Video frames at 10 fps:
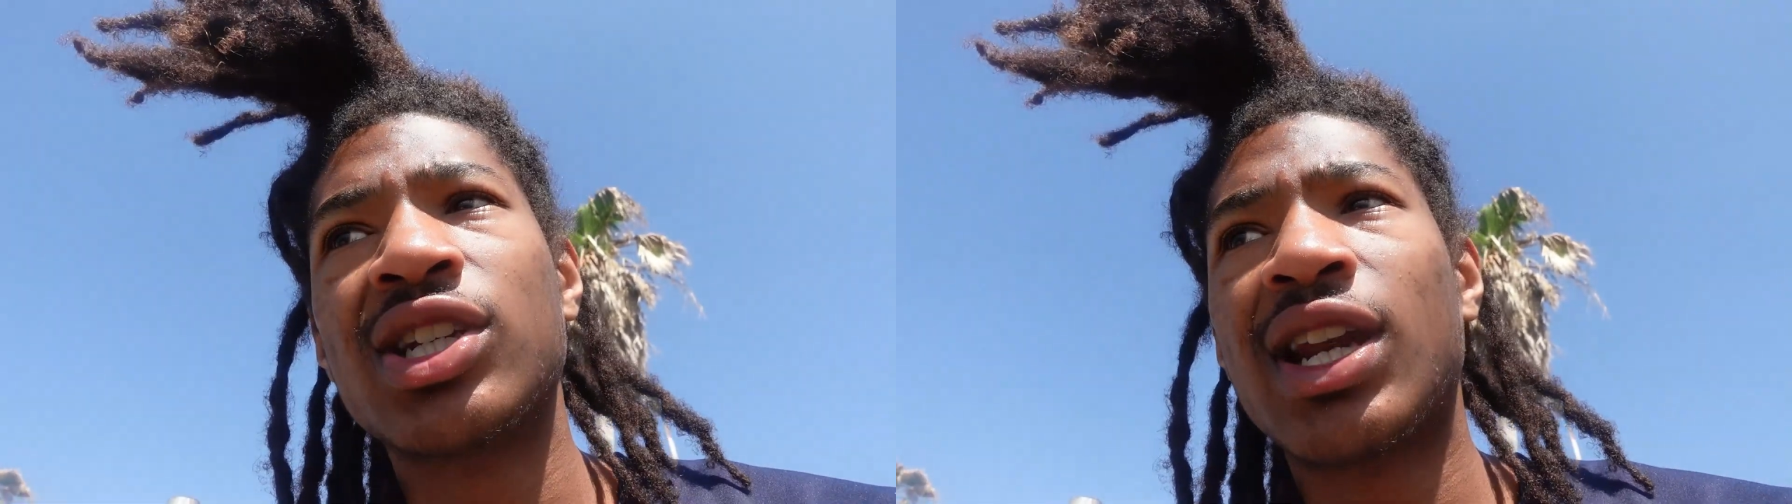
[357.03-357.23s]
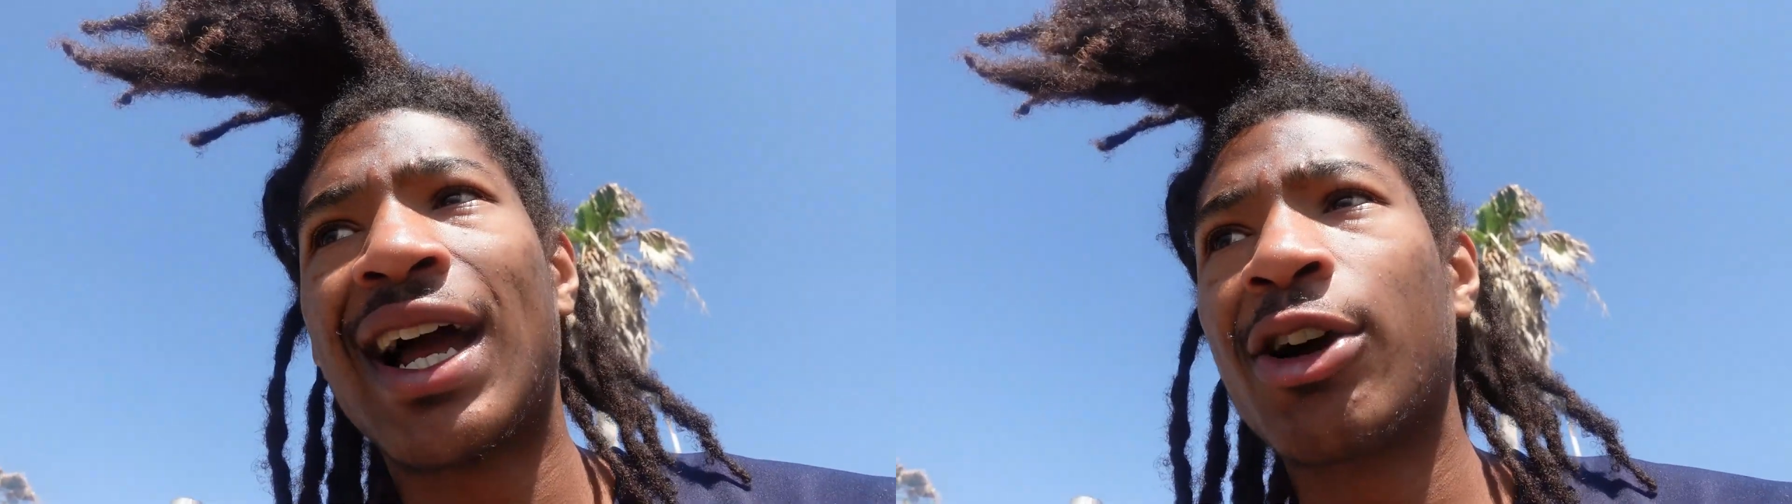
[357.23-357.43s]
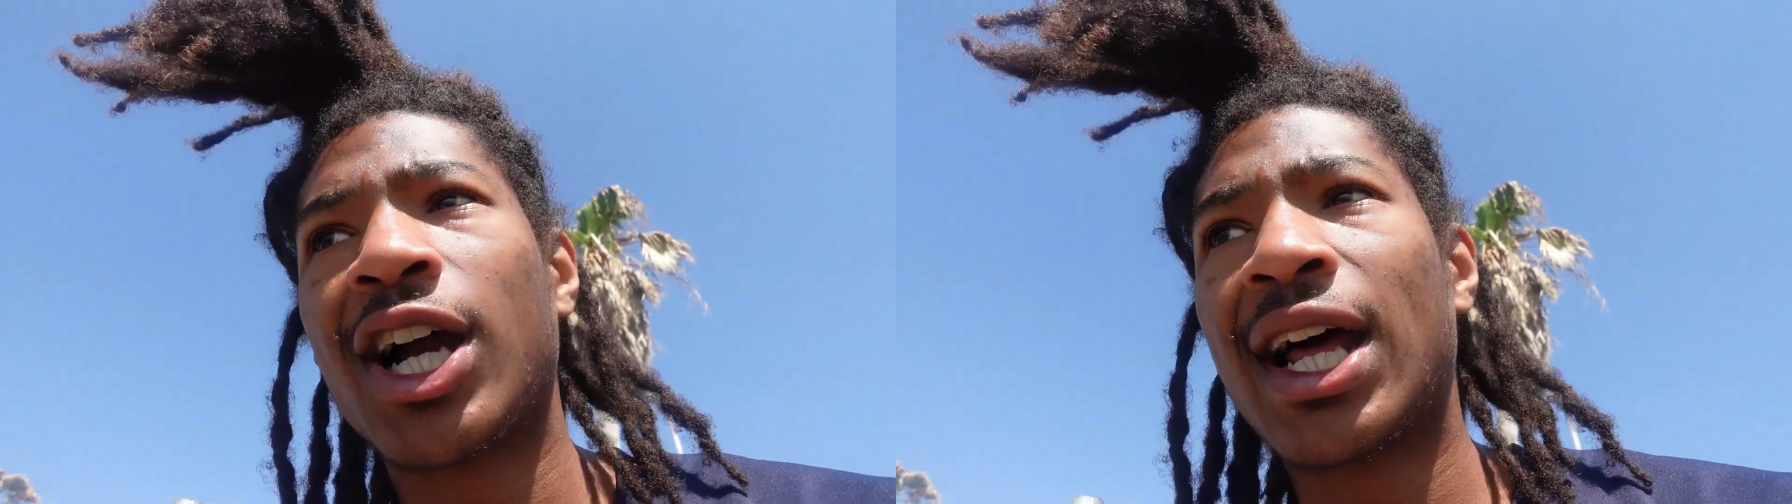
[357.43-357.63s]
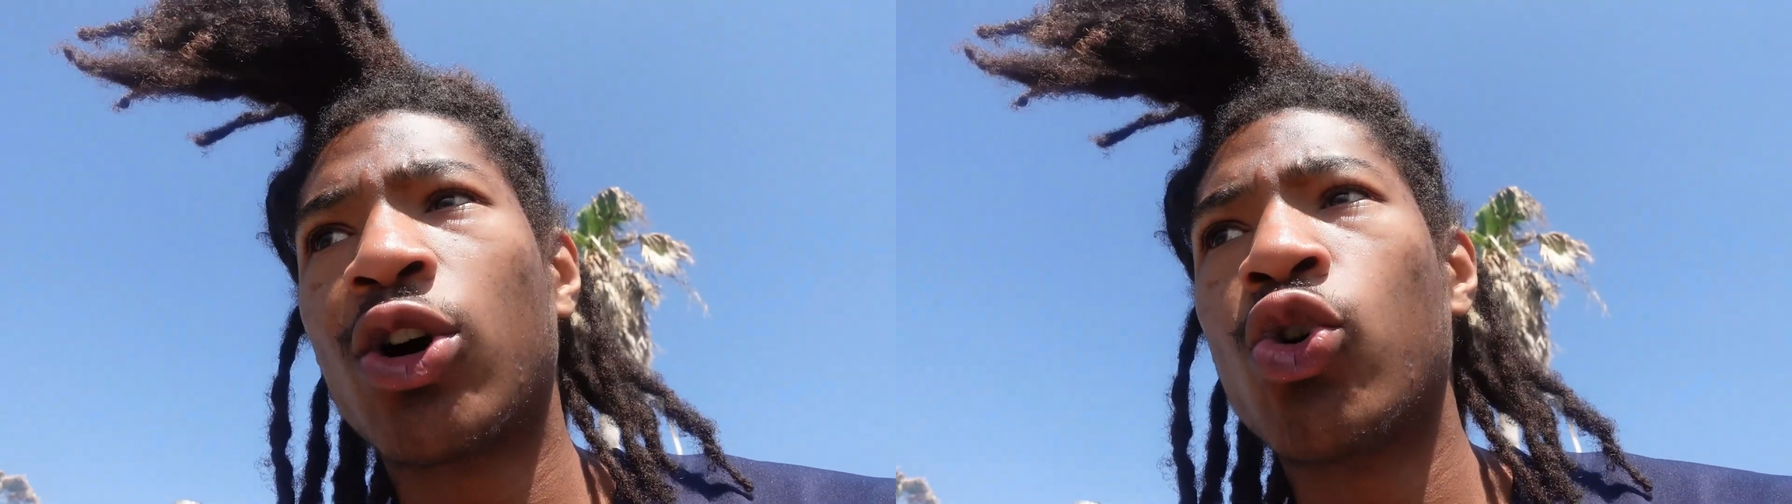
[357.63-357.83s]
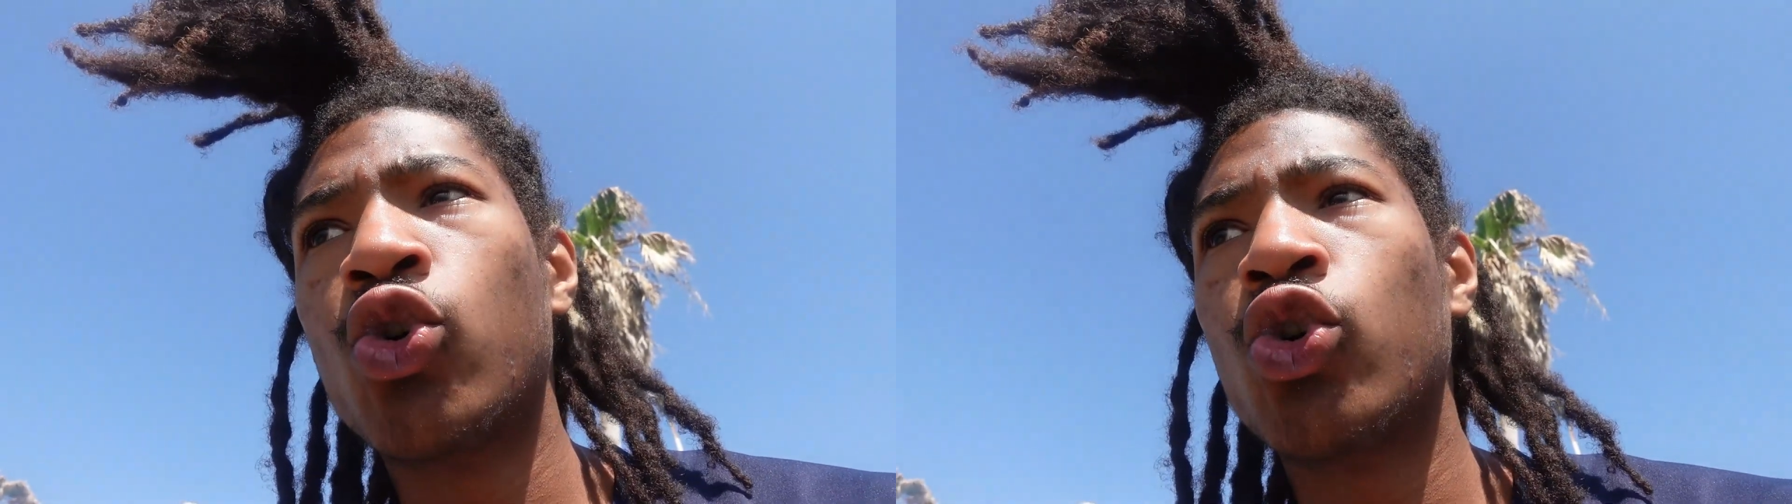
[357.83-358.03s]
and I got a
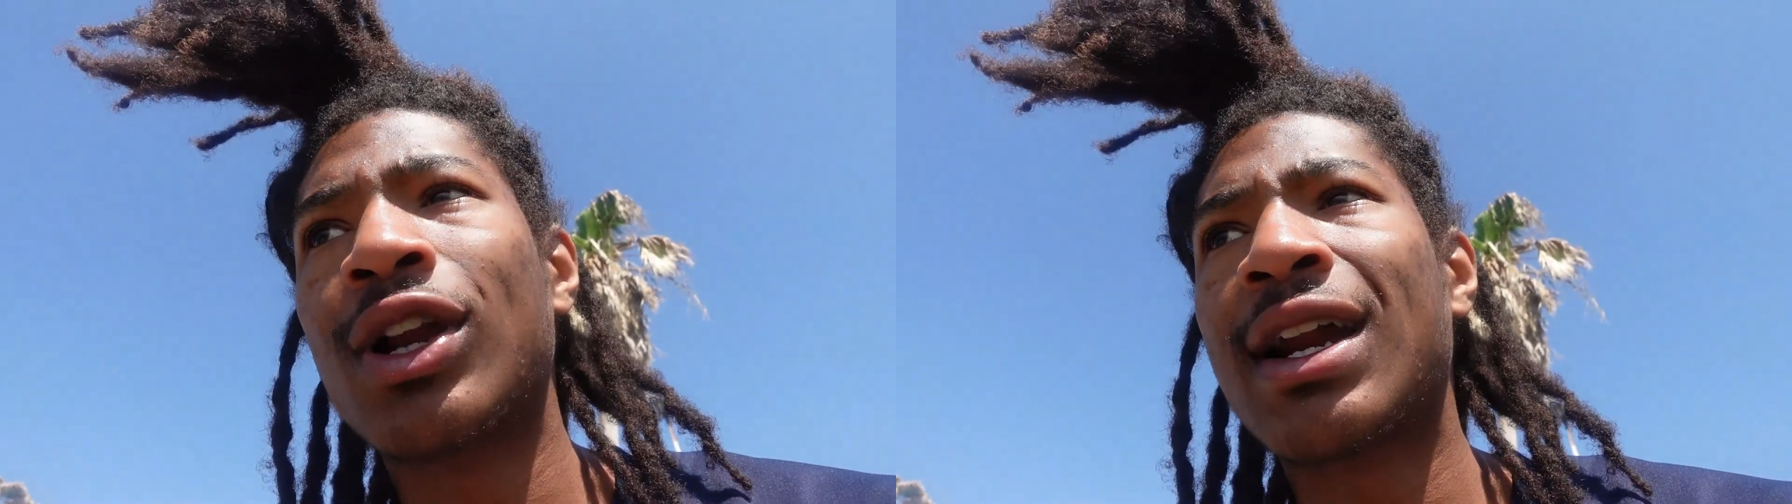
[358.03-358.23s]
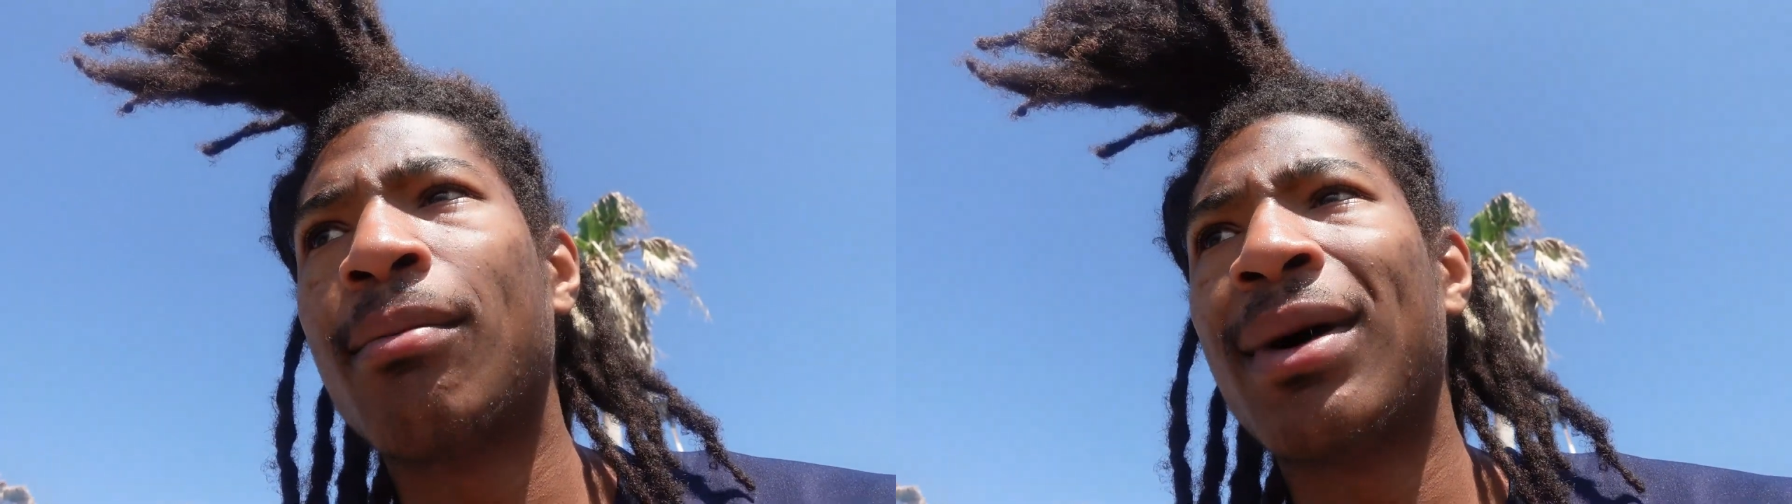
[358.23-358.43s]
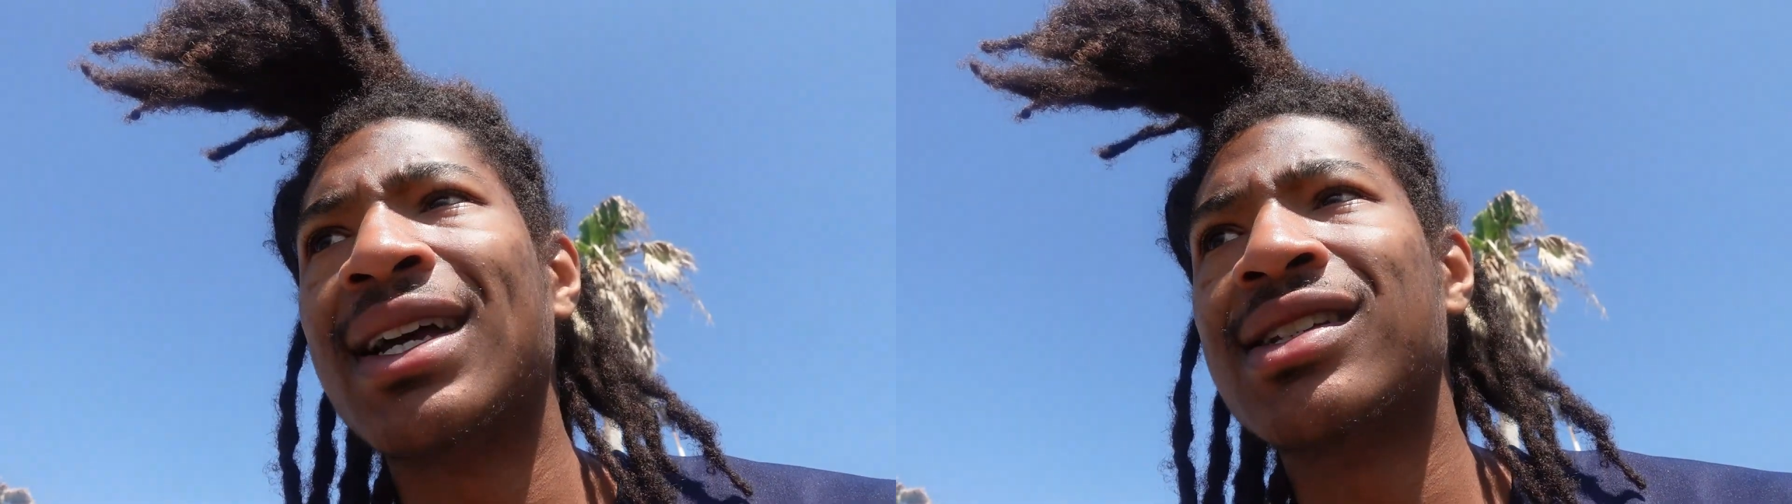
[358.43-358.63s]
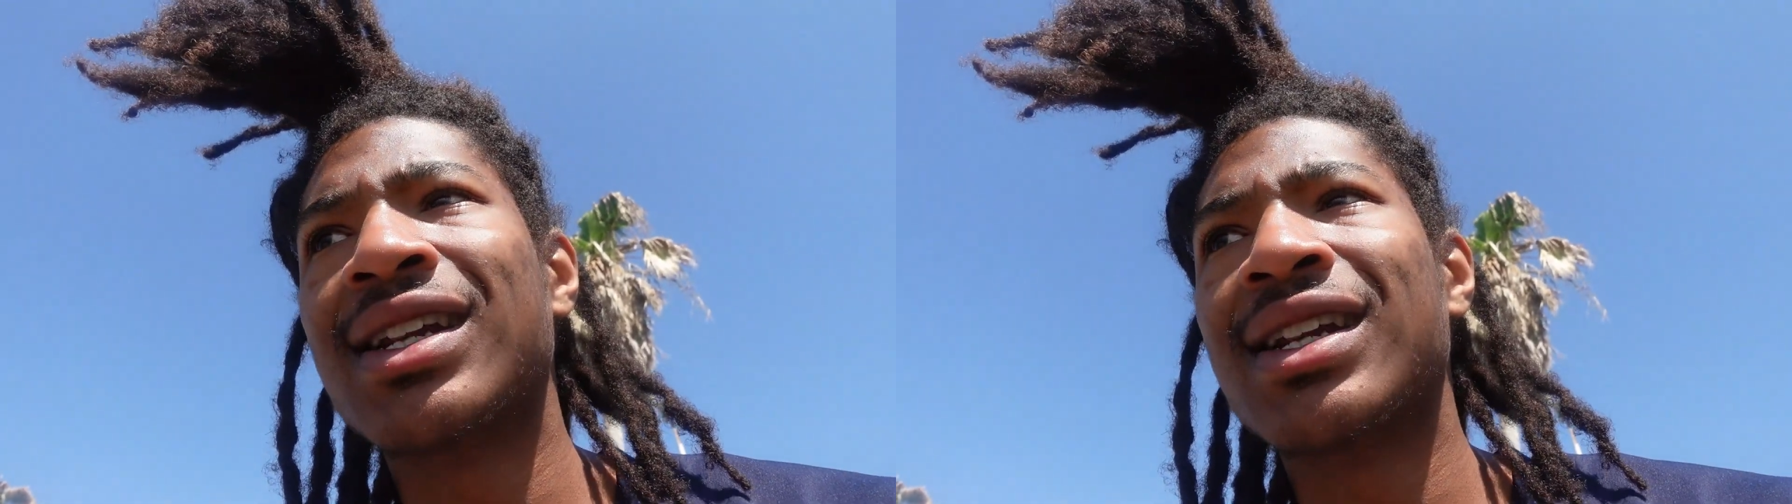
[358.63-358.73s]
whole lot of bites